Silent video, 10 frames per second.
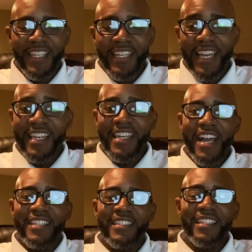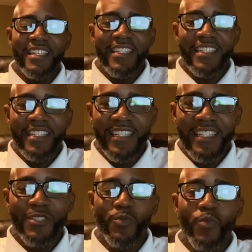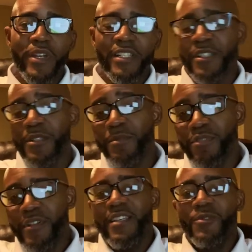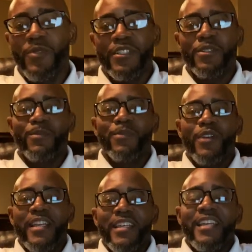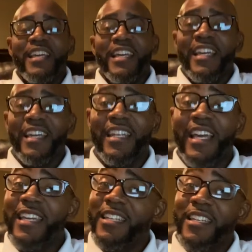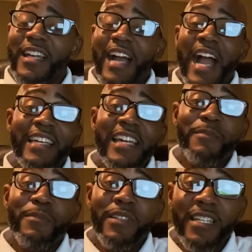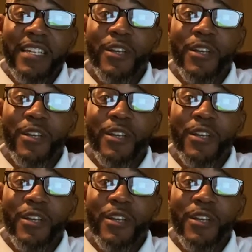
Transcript: Hey, guys, it is winter break. Winter break. And hey, I can't believe